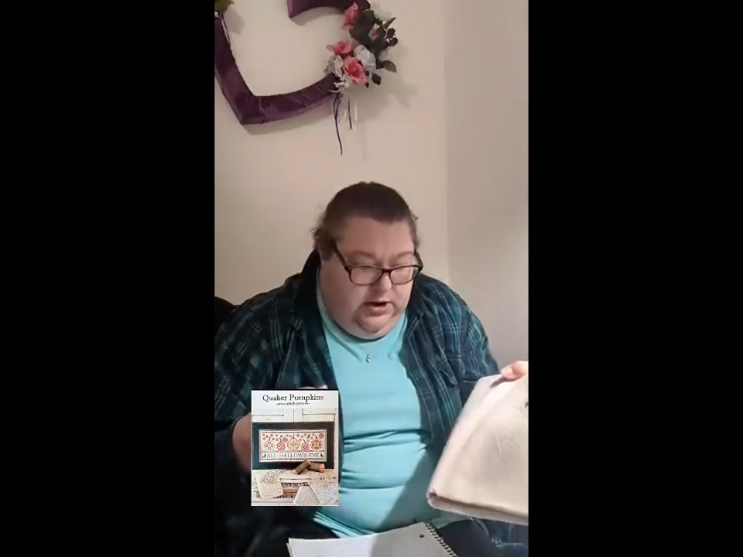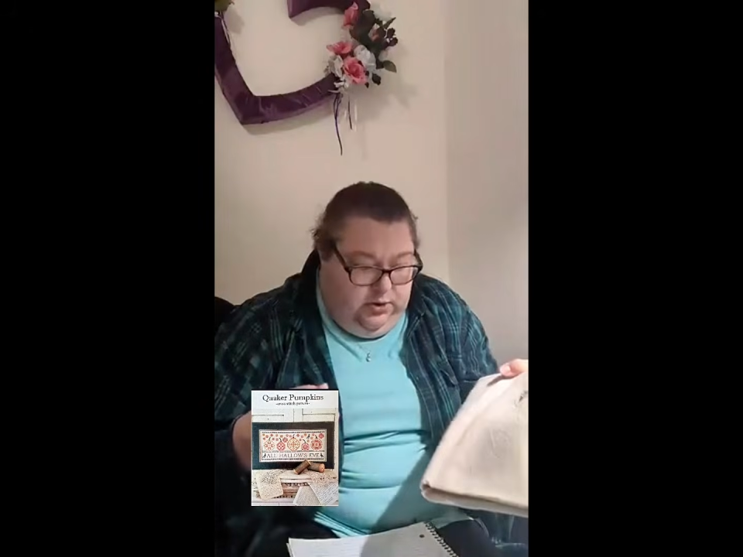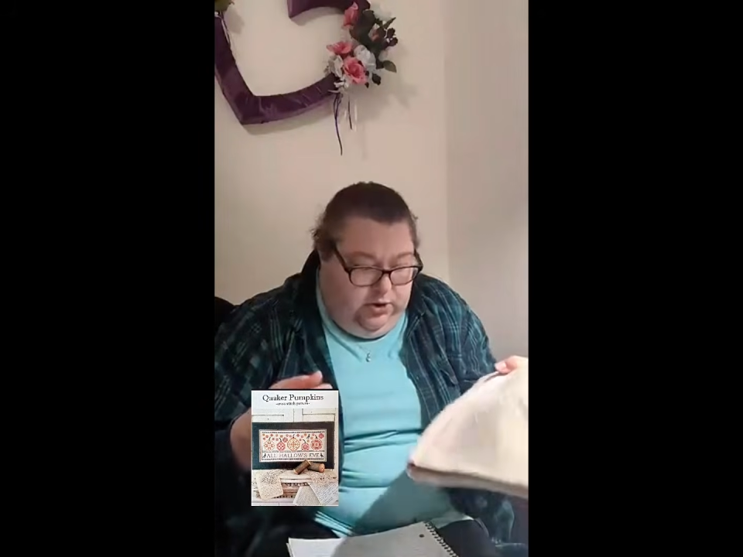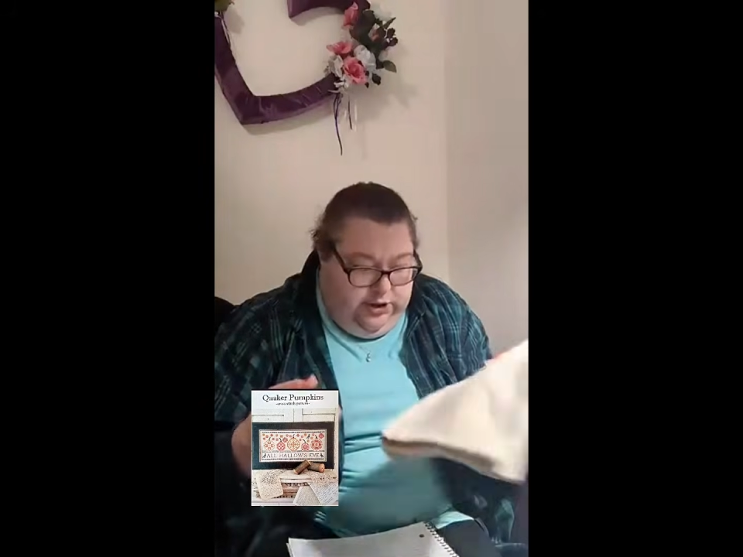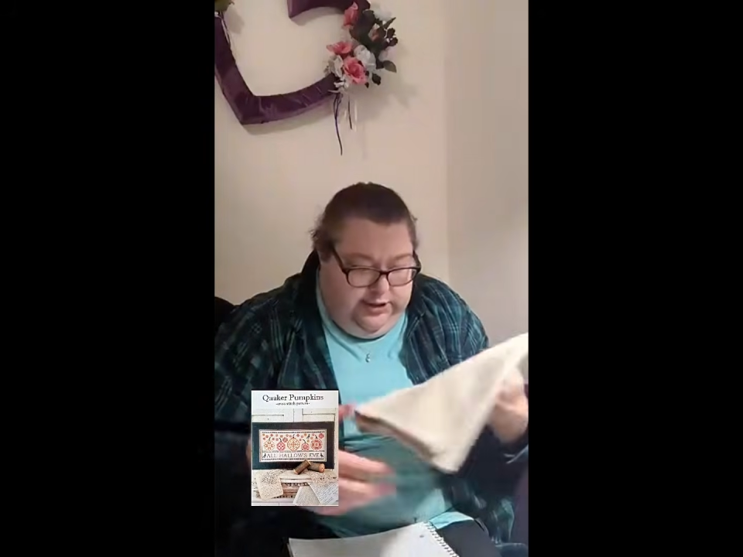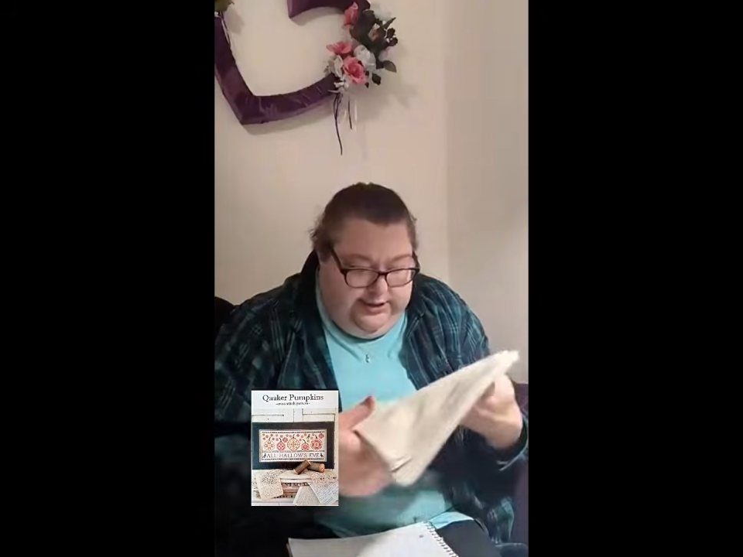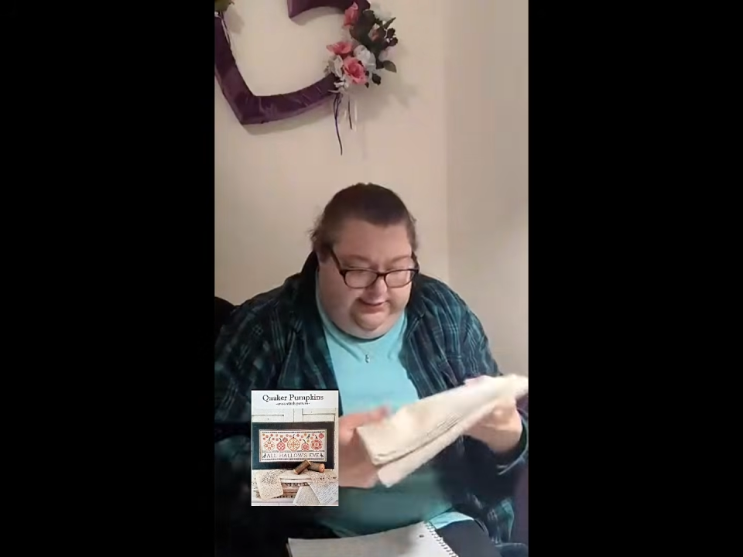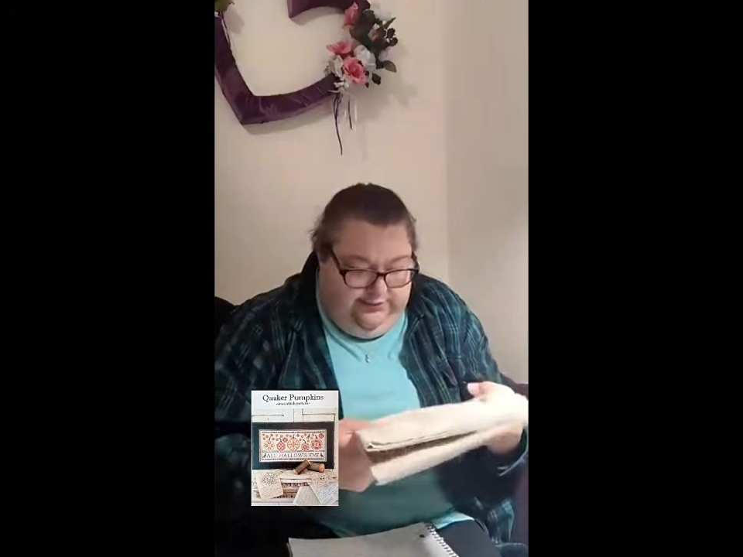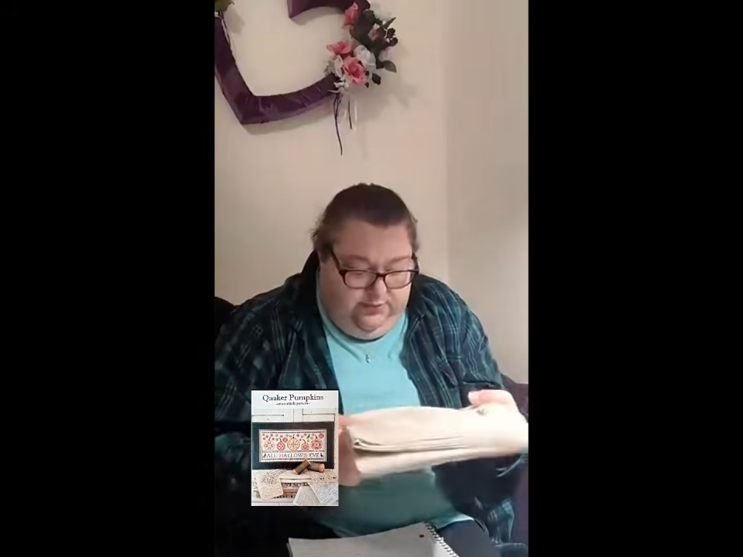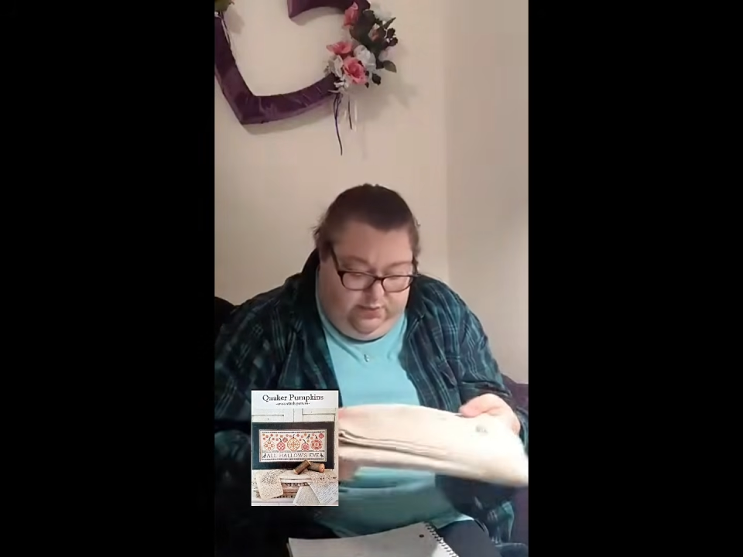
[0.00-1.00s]
ordered this
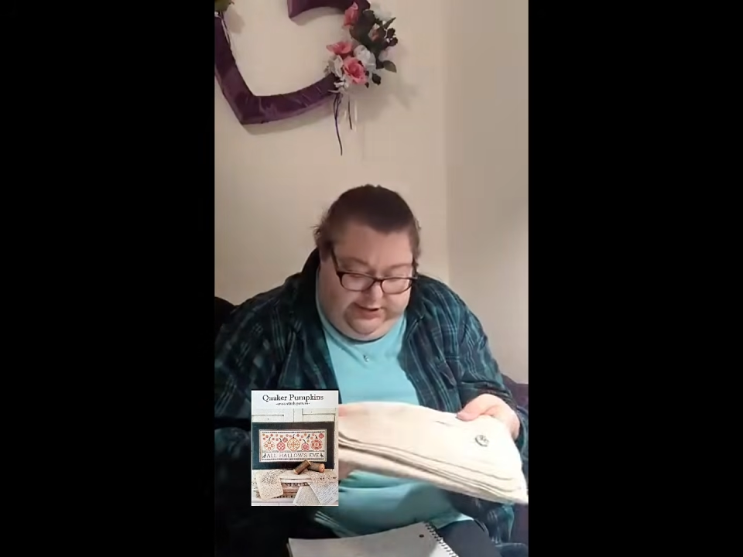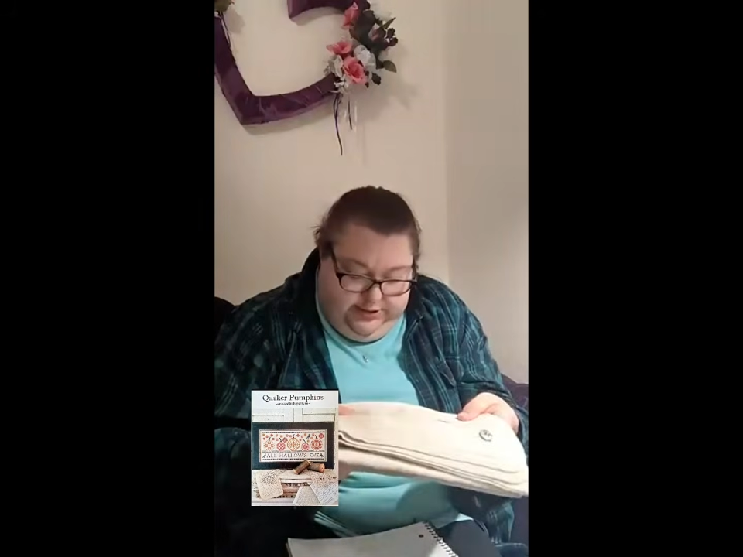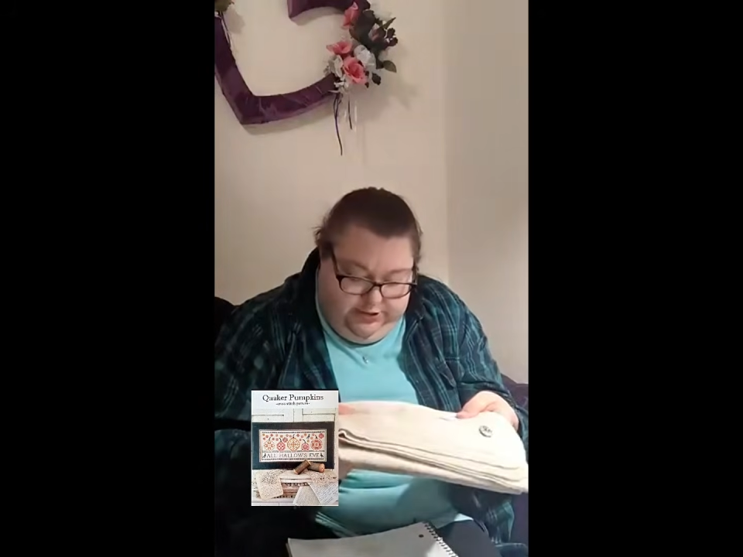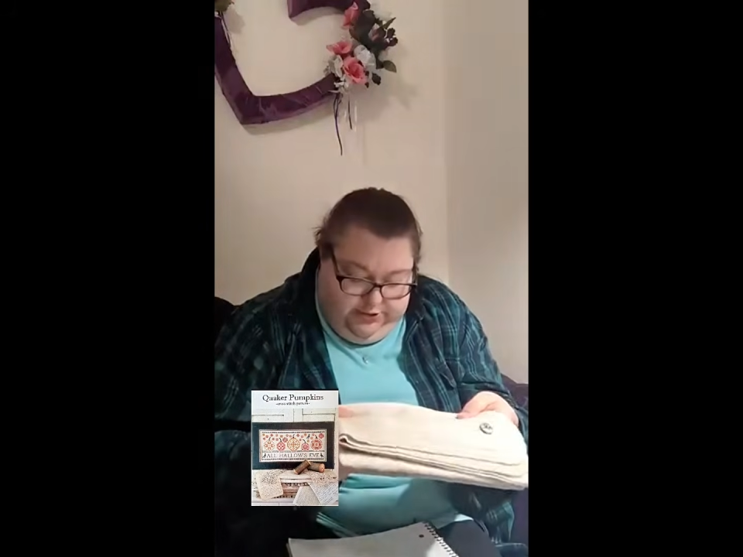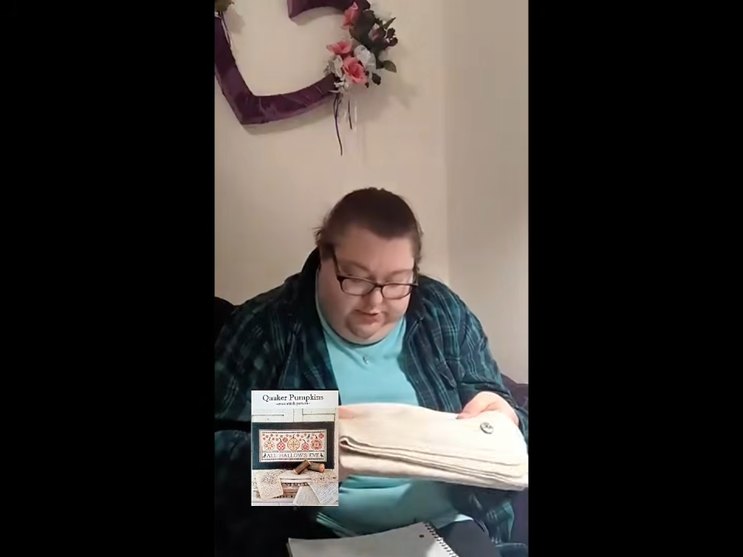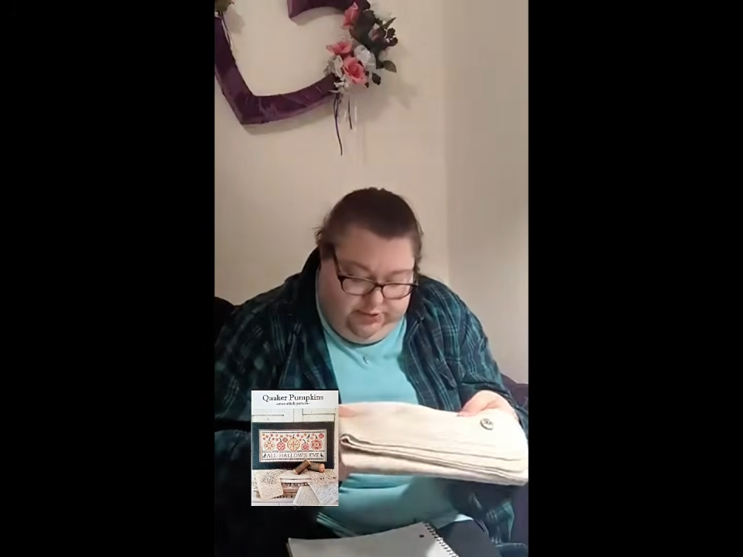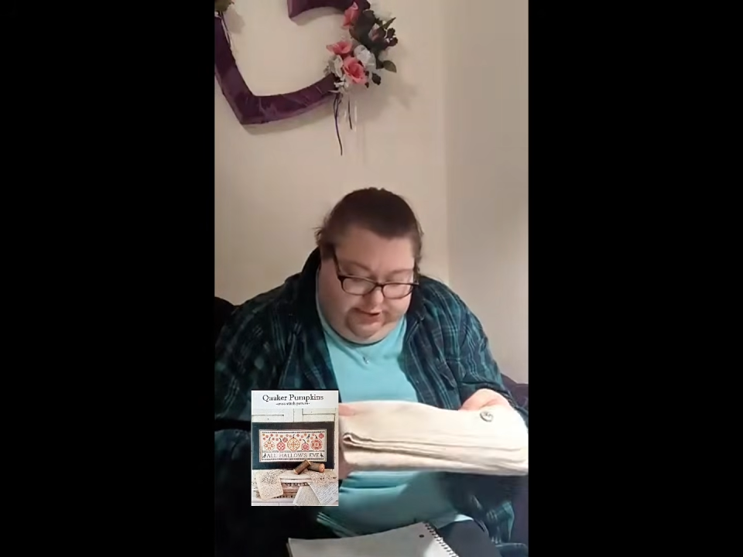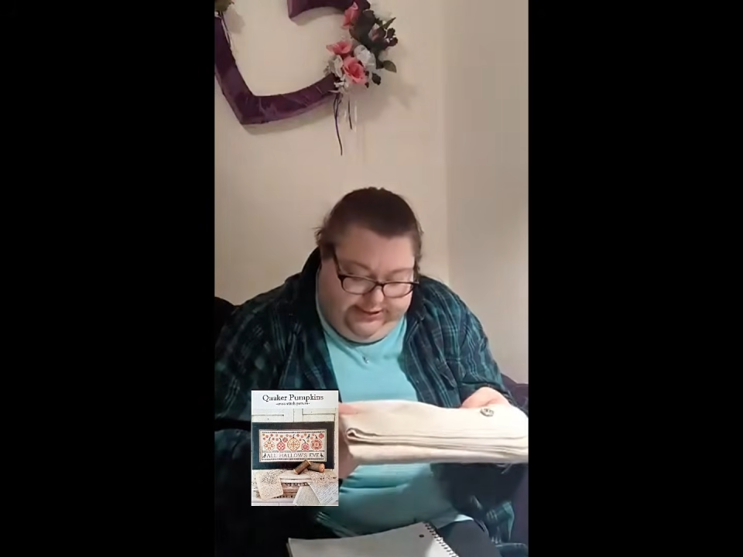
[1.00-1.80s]
from 123